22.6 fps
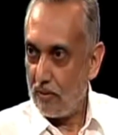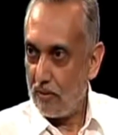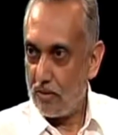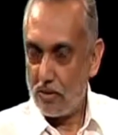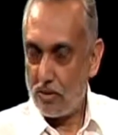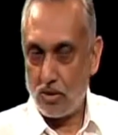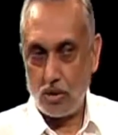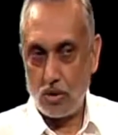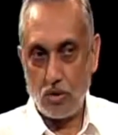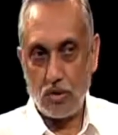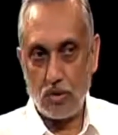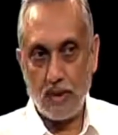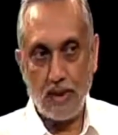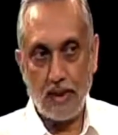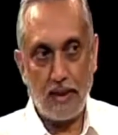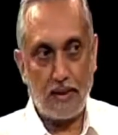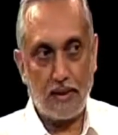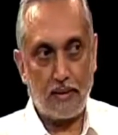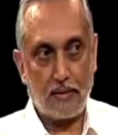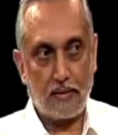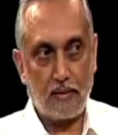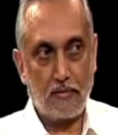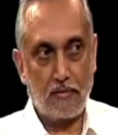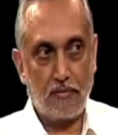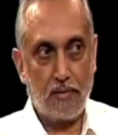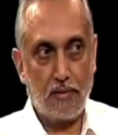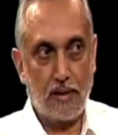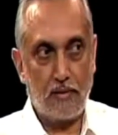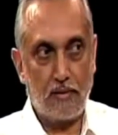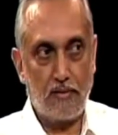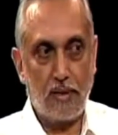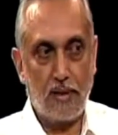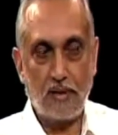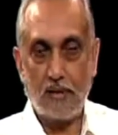So that
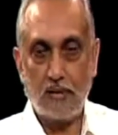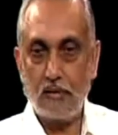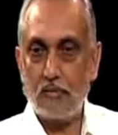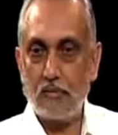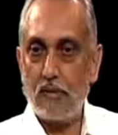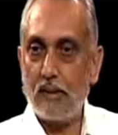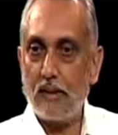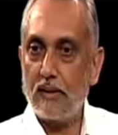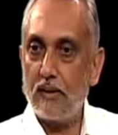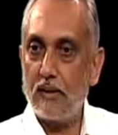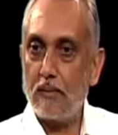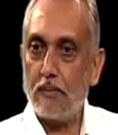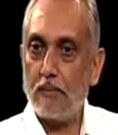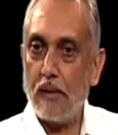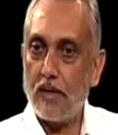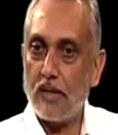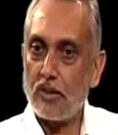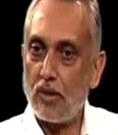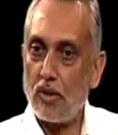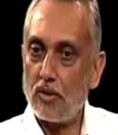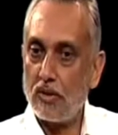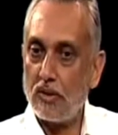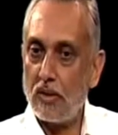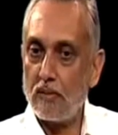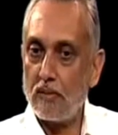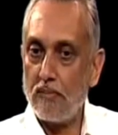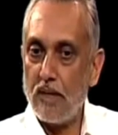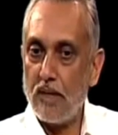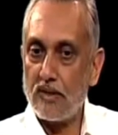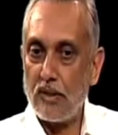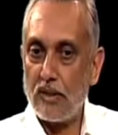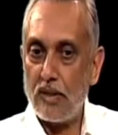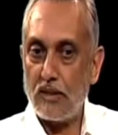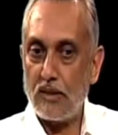when they pass on their
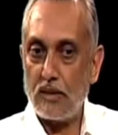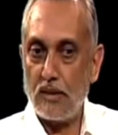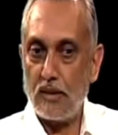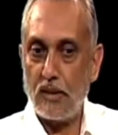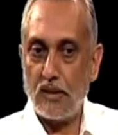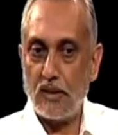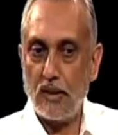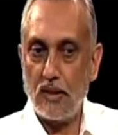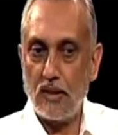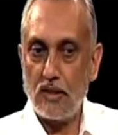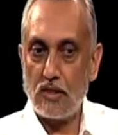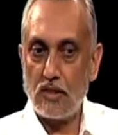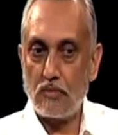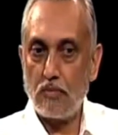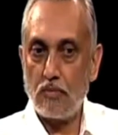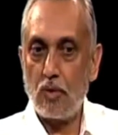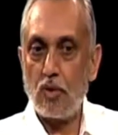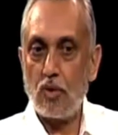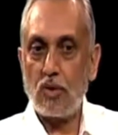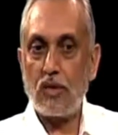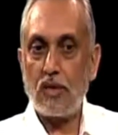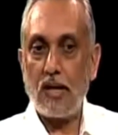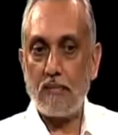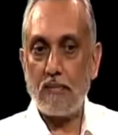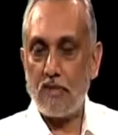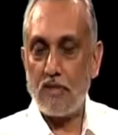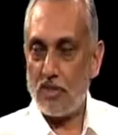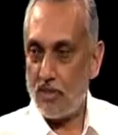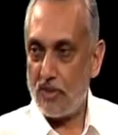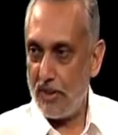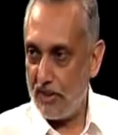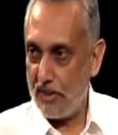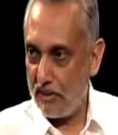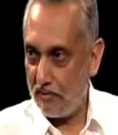message, it is more
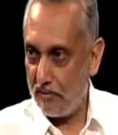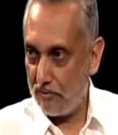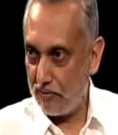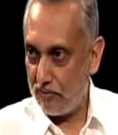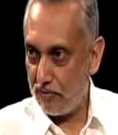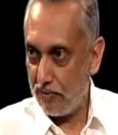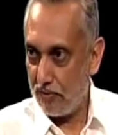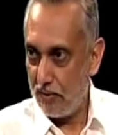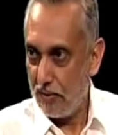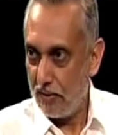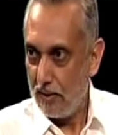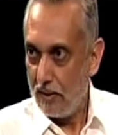demonstrative.